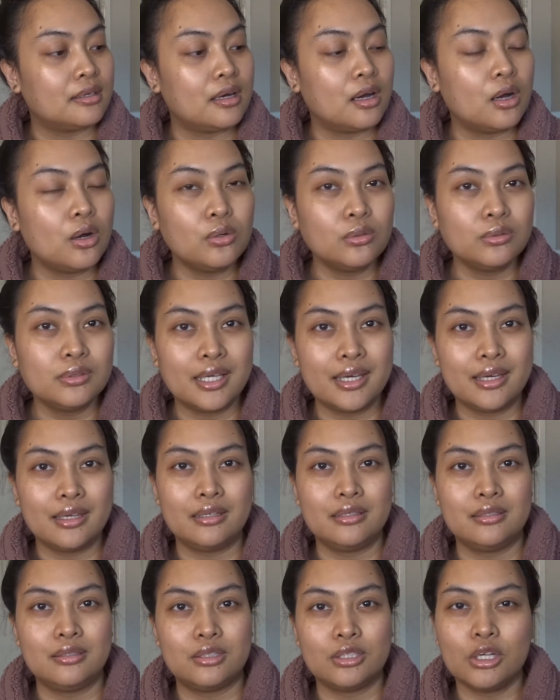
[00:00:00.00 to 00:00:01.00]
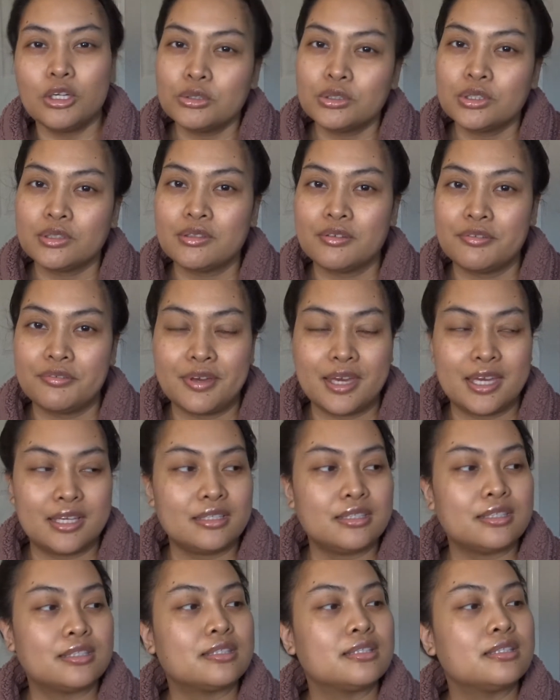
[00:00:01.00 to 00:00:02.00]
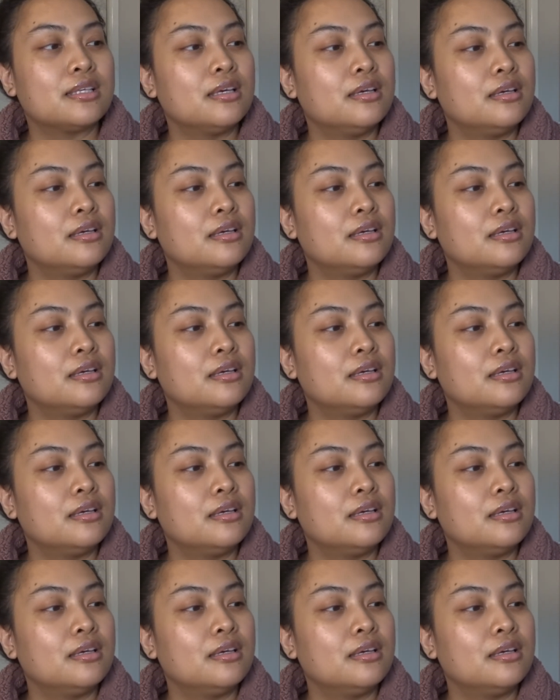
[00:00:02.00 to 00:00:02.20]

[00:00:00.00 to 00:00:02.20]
Olay Total Effects